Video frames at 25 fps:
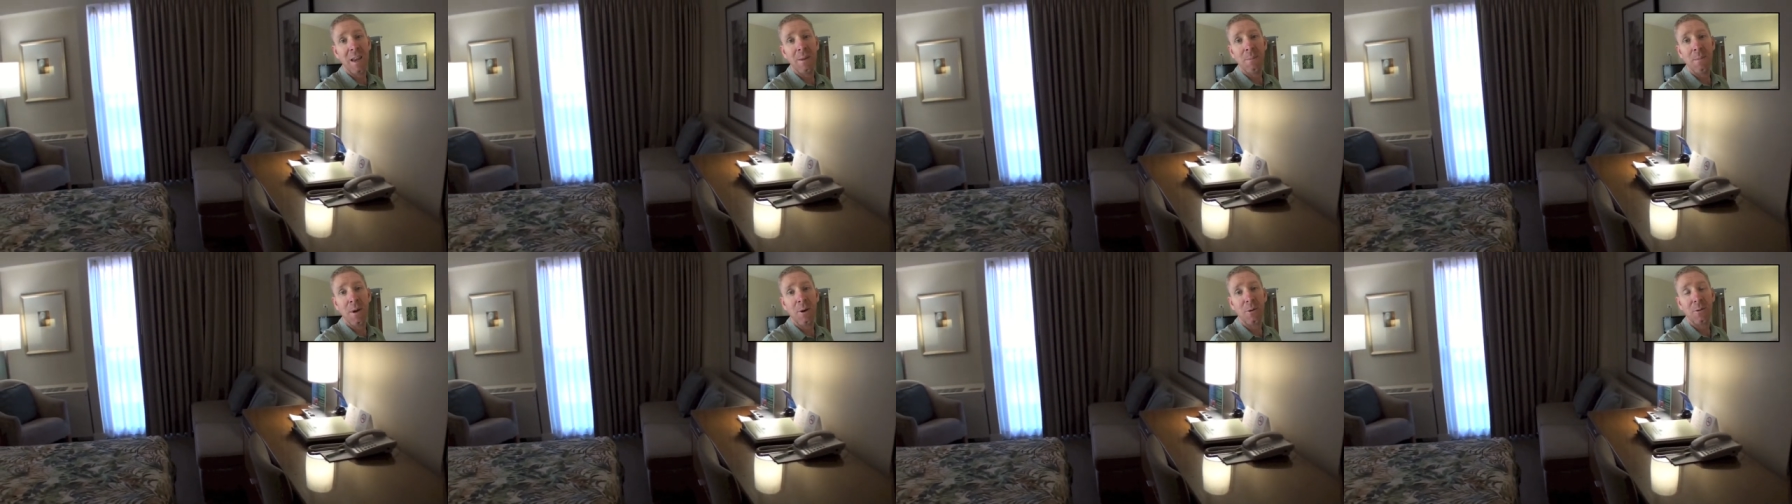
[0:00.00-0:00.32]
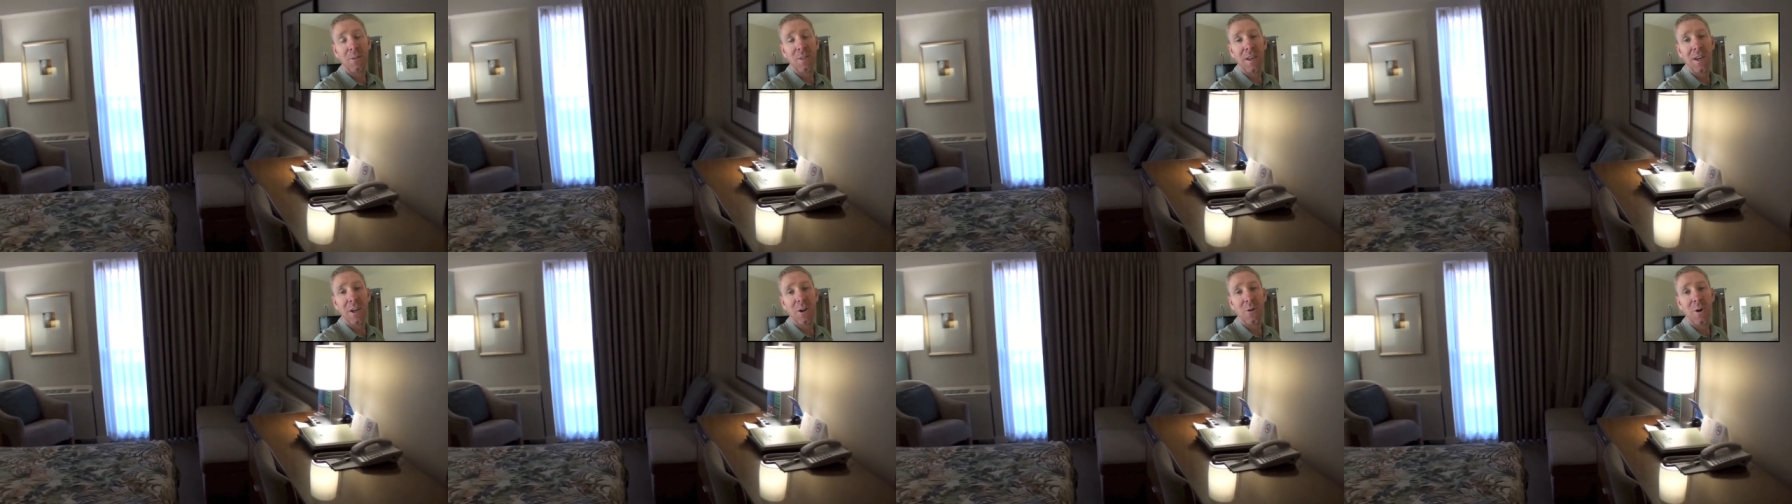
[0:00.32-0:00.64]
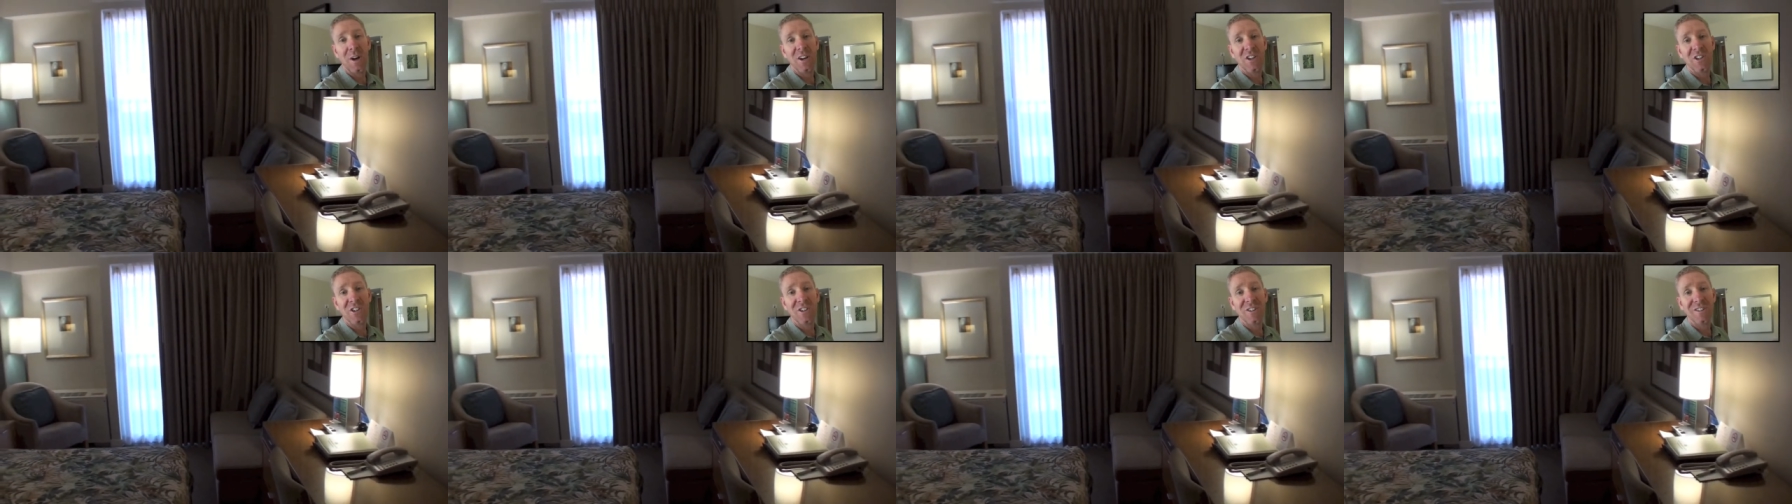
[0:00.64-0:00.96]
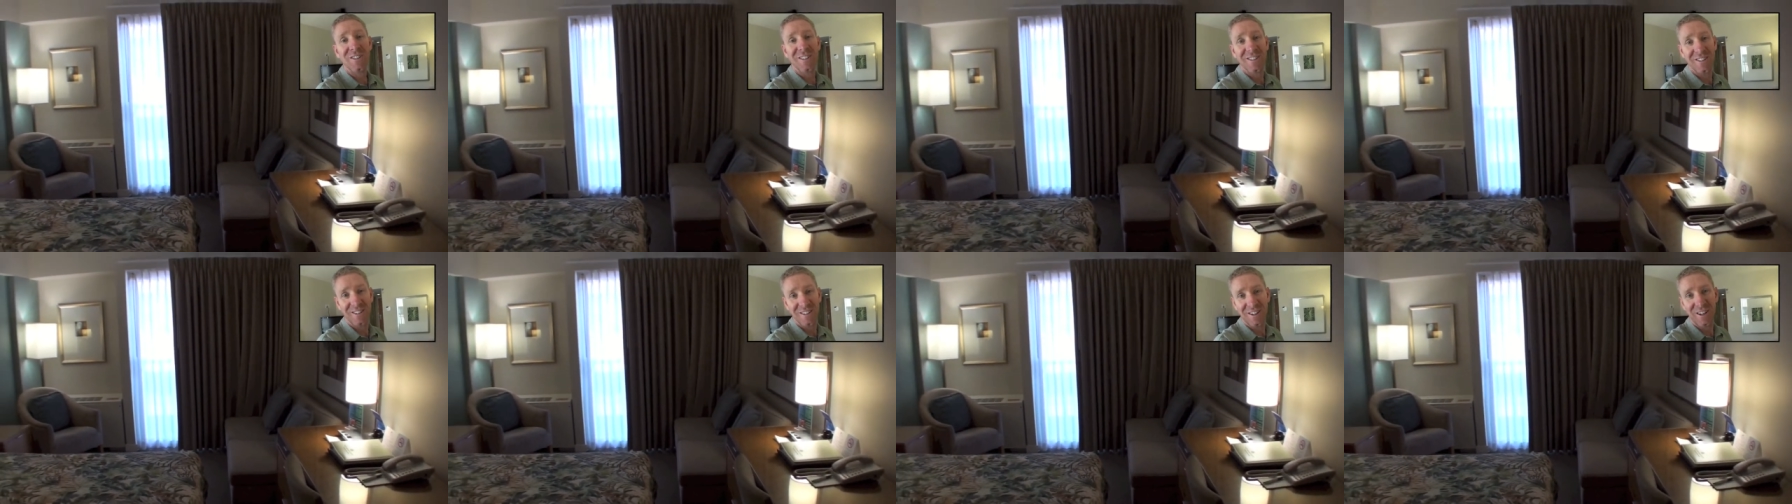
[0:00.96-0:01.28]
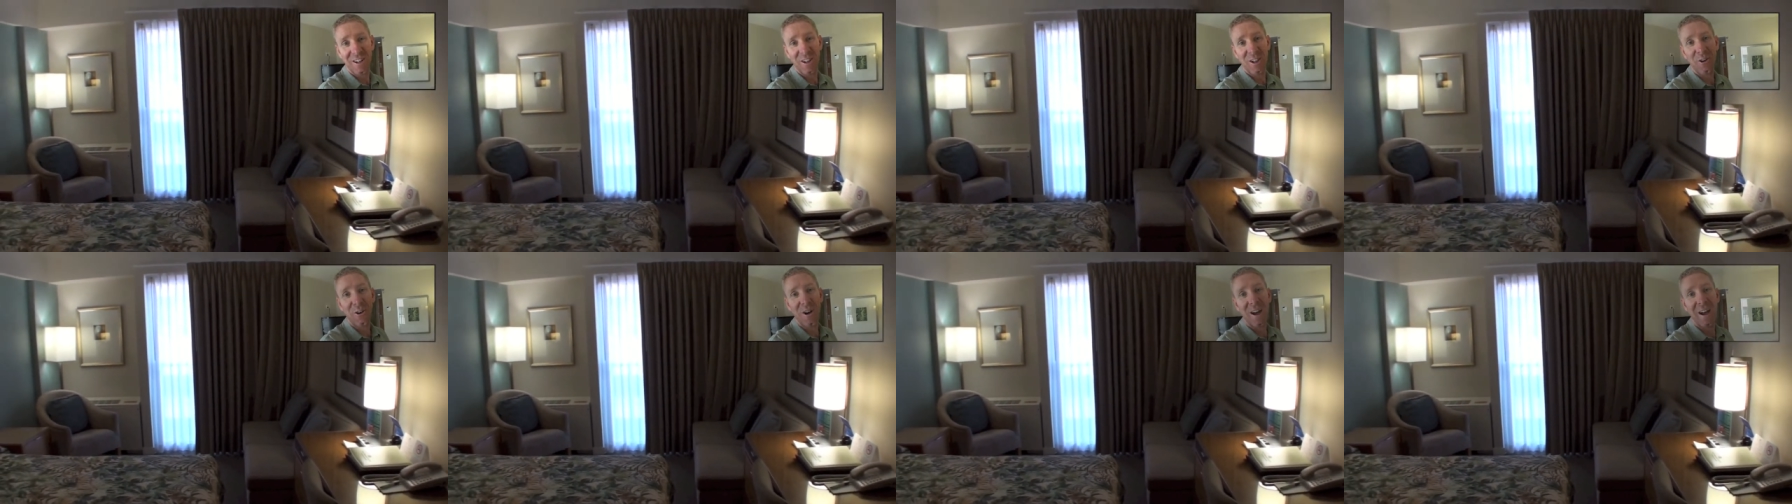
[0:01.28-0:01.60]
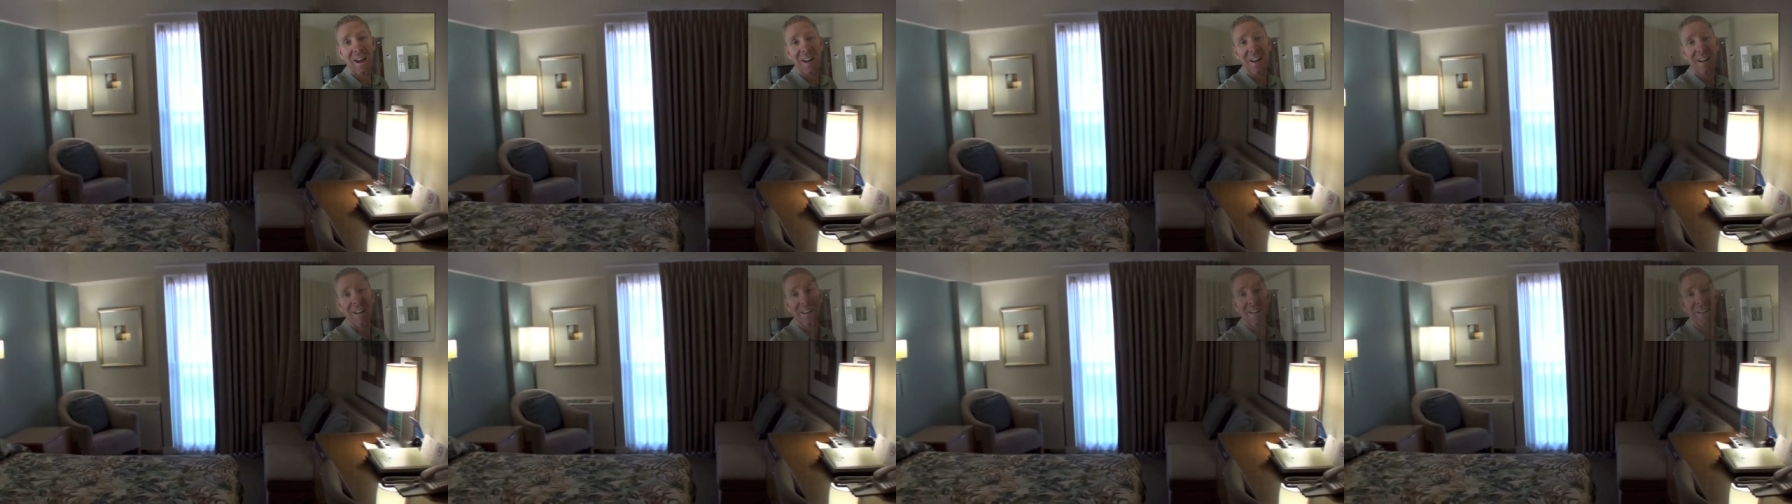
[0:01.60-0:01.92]
email with any questions.
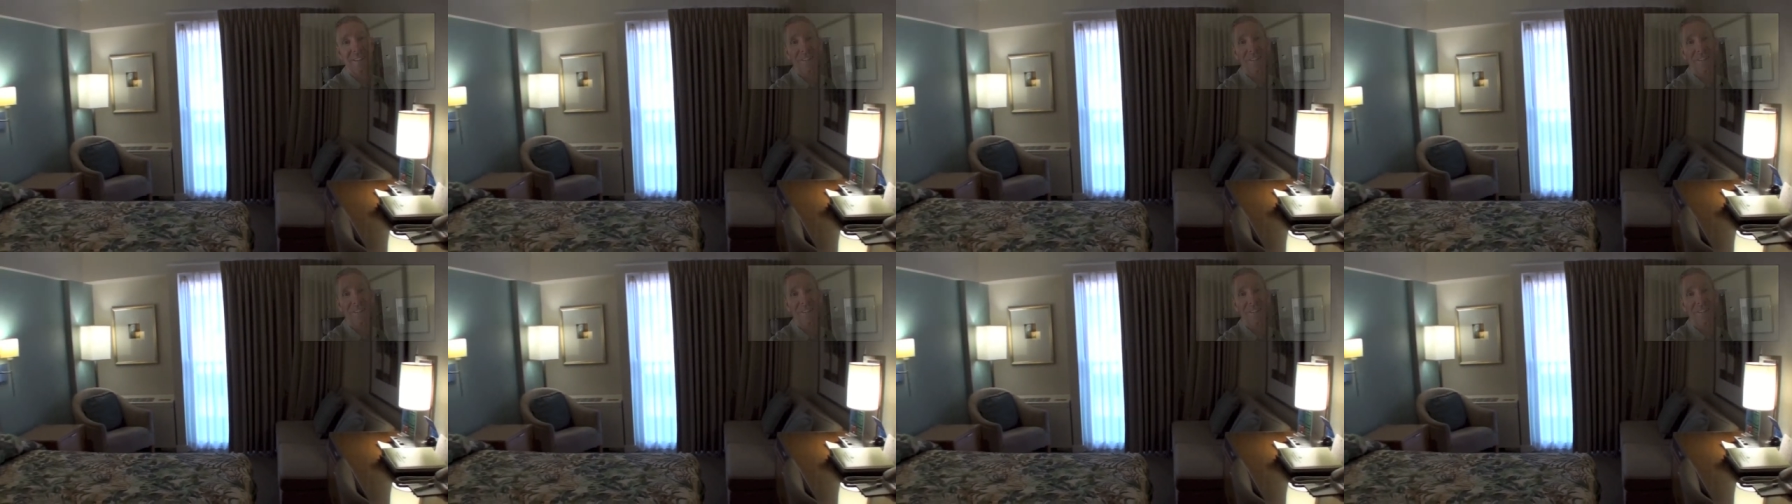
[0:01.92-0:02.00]
Aloha.